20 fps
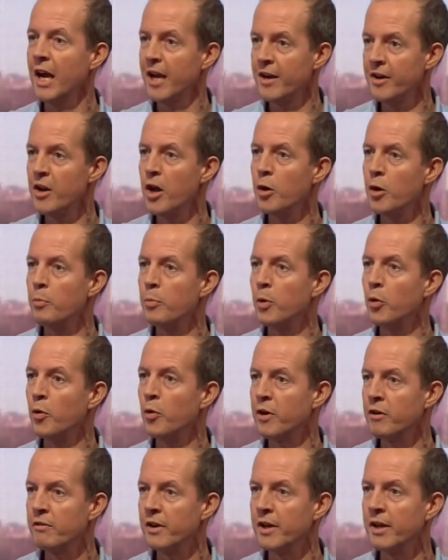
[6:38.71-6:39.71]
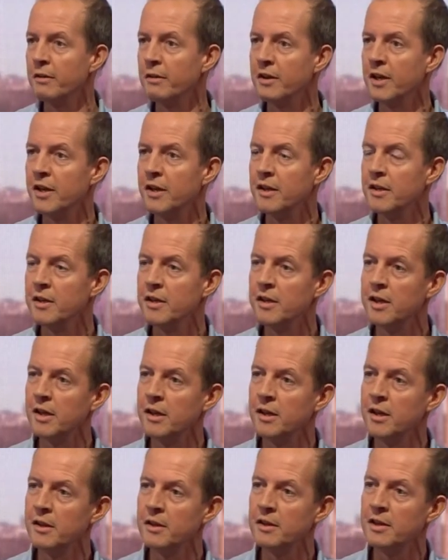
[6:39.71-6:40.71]
and no border in
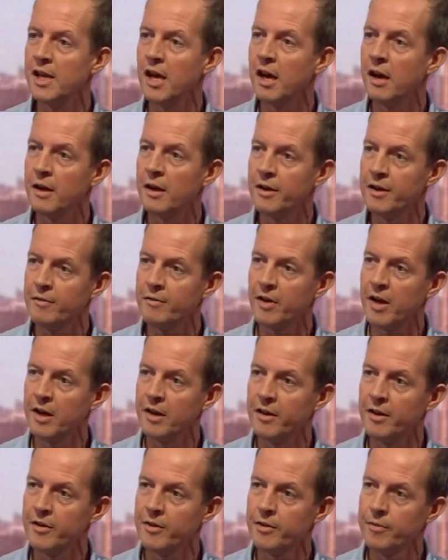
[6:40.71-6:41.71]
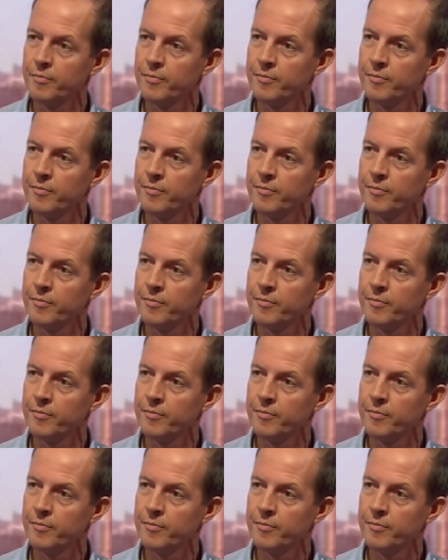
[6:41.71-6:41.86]
the island of Ireland.